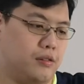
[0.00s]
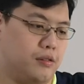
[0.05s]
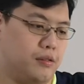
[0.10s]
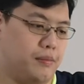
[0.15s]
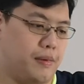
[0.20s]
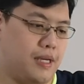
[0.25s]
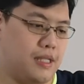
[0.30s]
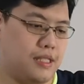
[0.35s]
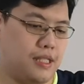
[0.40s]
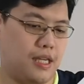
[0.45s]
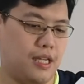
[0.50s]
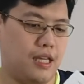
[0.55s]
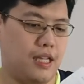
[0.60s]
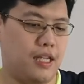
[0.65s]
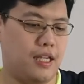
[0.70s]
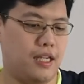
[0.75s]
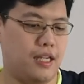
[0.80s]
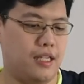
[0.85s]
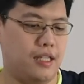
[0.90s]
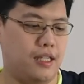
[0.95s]
So
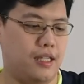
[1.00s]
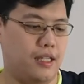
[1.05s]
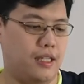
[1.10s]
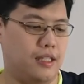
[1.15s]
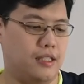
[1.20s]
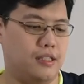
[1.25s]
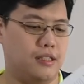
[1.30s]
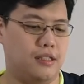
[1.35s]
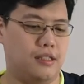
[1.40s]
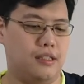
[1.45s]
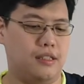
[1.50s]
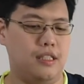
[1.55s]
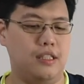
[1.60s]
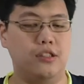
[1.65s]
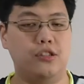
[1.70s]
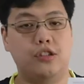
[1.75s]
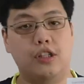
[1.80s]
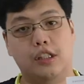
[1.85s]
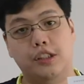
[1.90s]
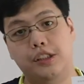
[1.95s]
basically it's
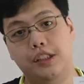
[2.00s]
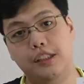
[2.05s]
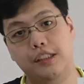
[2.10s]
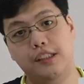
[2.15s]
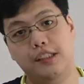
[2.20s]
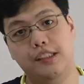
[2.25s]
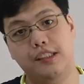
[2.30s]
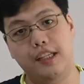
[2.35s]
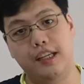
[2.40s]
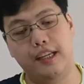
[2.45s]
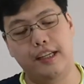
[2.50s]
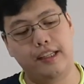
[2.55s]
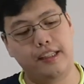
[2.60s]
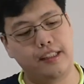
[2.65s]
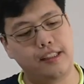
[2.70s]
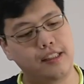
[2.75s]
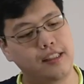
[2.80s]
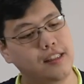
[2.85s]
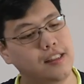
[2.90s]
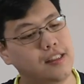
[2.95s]
instructions
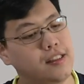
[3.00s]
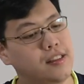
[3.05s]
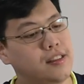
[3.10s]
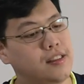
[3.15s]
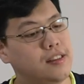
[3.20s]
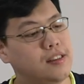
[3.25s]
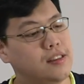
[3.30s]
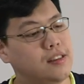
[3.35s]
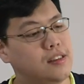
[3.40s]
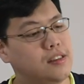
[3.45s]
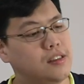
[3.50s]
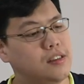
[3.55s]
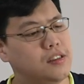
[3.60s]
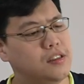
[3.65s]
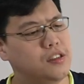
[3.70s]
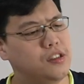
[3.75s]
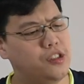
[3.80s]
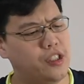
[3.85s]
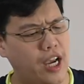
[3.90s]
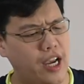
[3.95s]
in
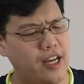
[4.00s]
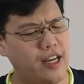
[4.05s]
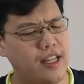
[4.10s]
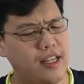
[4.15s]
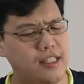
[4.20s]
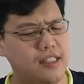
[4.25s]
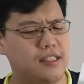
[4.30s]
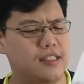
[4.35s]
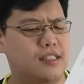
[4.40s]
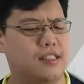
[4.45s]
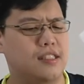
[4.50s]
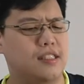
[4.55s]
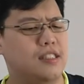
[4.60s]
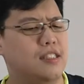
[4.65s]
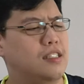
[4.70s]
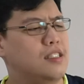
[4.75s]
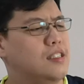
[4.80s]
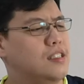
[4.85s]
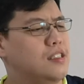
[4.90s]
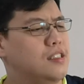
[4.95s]
Chinese,
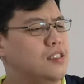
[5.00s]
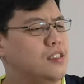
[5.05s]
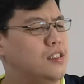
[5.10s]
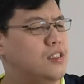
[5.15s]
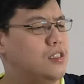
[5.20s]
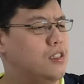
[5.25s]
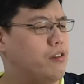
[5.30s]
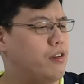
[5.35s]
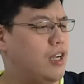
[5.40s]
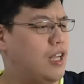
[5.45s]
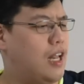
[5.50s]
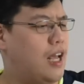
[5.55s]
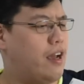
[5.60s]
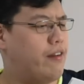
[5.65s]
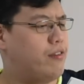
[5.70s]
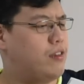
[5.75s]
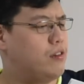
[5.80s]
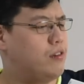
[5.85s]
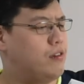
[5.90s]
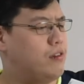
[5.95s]
so we're going to
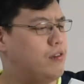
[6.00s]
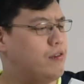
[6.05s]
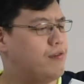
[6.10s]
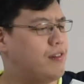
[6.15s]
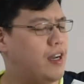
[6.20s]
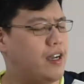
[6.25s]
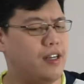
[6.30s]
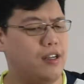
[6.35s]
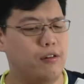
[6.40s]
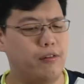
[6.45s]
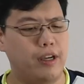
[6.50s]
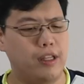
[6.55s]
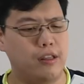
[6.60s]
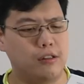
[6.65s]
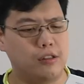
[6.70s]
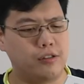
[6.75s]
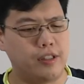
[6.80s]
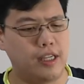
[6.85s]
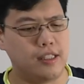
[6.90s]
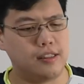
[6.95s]
have to find a way to
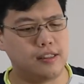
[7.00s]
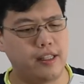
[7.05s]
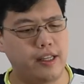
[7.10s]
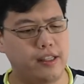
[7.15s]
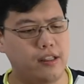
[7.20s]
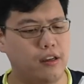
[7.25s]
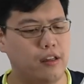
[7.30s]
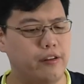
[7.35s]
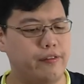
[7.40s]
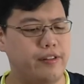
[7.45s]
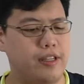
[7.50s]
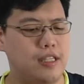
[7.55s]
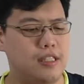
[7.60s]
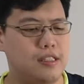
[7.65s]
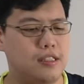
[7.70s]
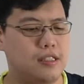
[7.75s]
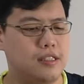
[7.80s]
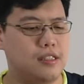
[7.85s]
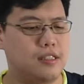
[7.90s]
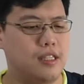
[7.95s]
translate all of
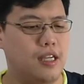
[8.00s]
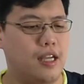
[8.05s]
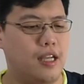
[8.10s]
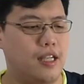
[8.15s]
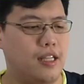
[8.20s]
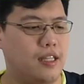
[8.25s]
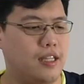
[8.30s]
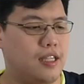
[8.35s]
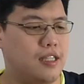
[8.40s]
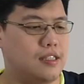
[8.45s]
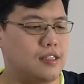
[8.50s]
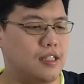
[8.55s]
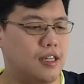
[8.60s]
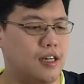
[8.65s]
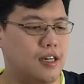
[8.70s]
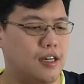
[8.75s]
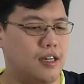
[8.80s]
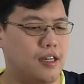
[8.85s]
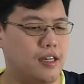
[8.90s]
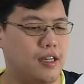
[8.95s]
these, and these
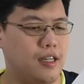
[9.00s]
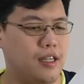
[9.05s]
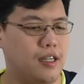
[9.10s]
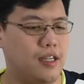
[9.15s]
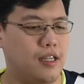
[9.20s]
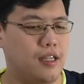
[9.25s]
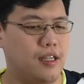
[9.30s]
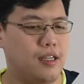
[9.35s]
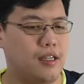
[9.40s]
are the,